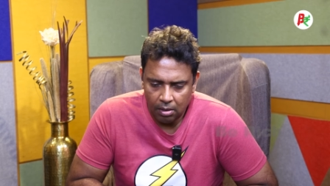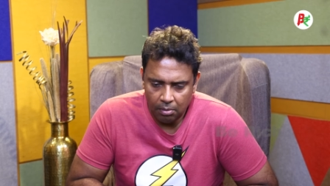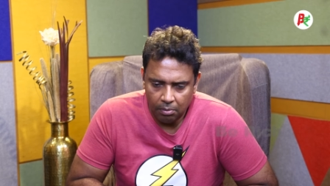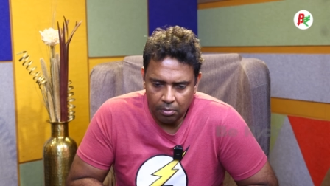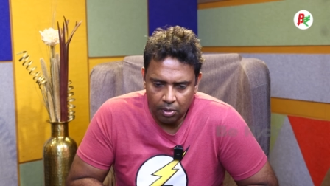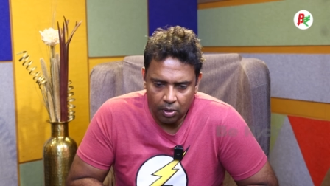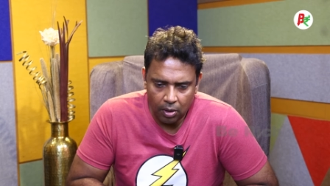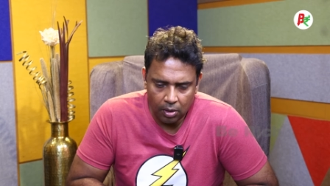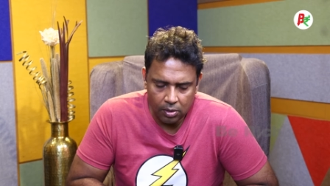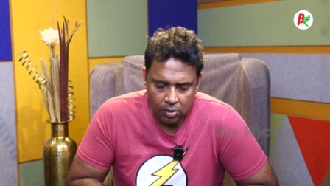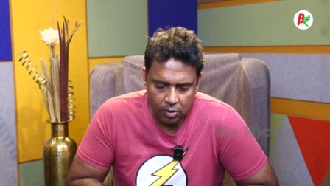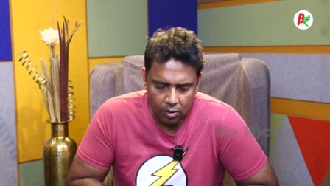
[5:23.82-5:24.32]

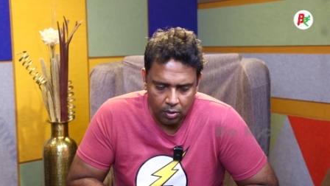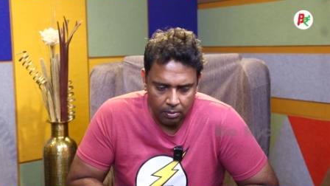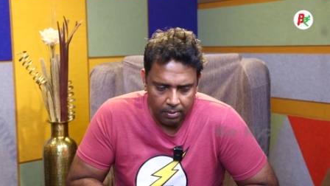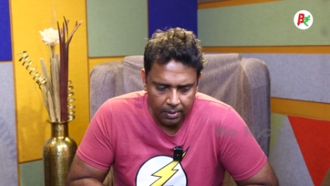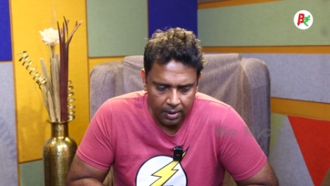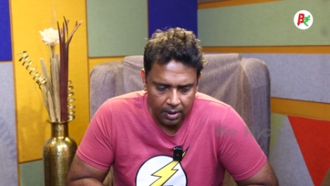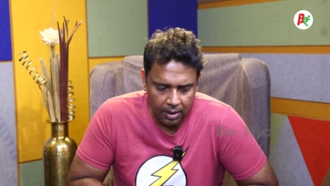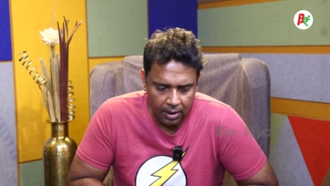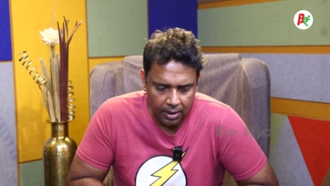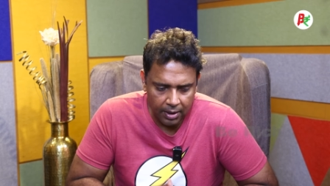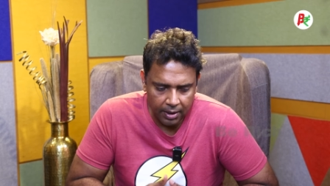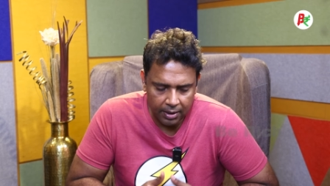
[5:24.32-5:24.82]
Bonds will
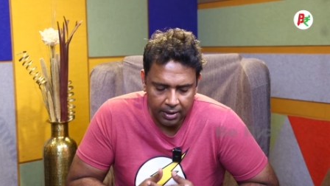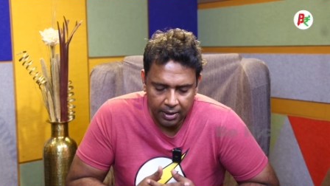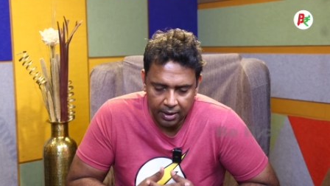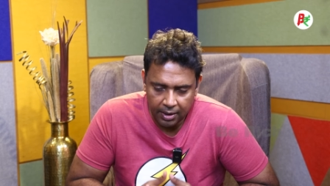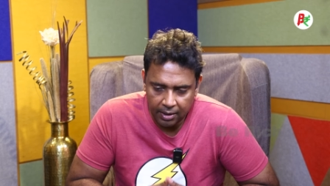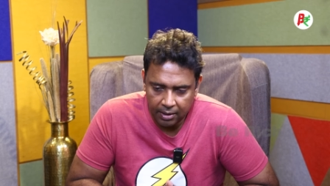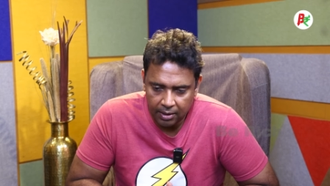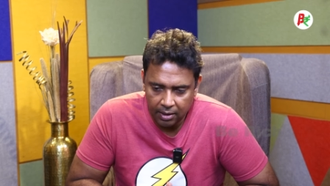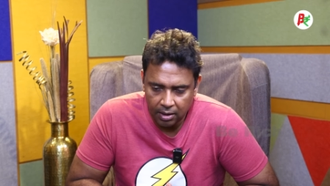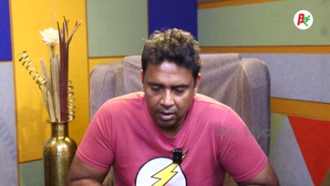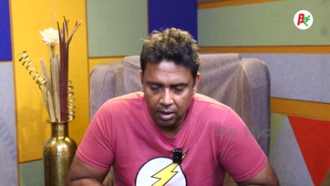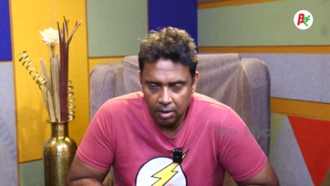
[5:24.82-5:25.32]
be directed
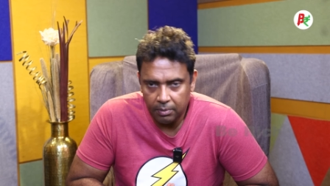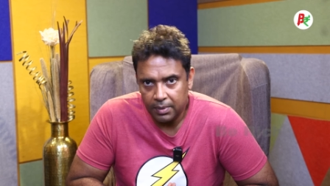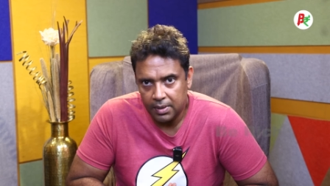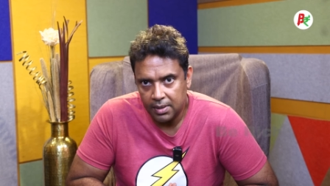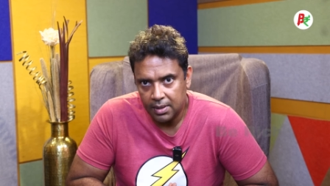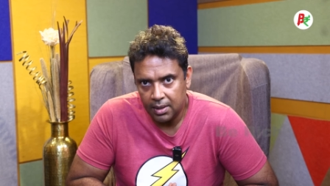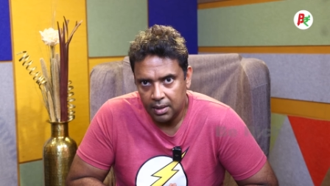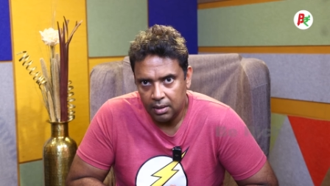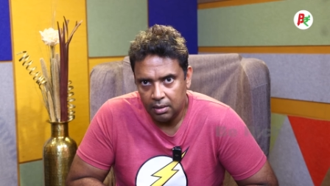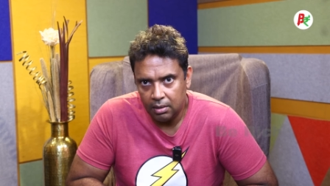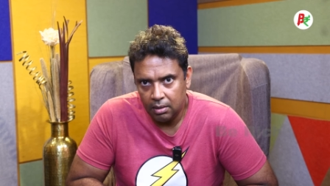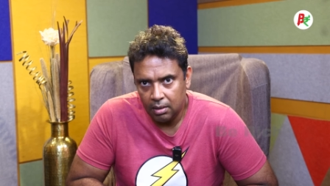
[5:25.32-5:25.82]
at
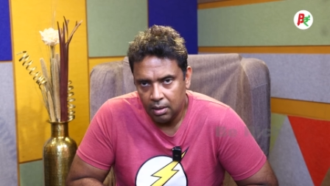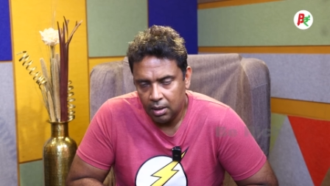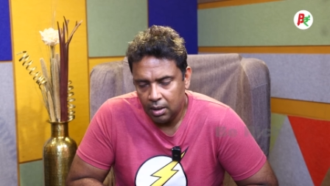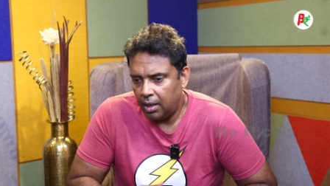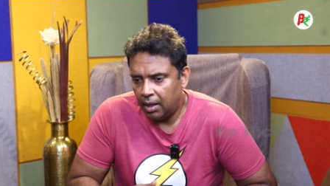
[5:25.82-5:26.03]
30%.